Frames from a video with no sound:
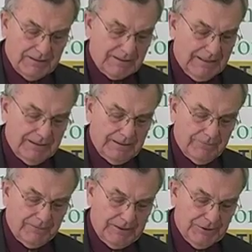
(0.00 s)
is not
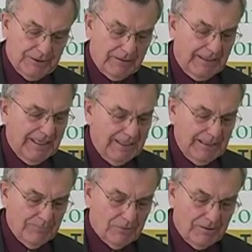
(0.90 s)
inflationary
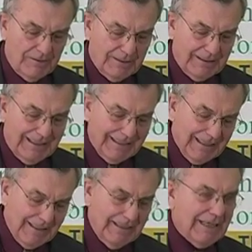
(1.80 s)
any more than
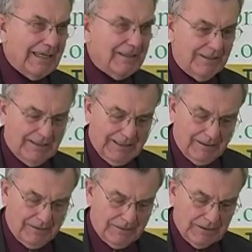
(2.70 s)
any added
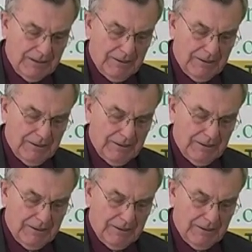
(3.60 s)
dollars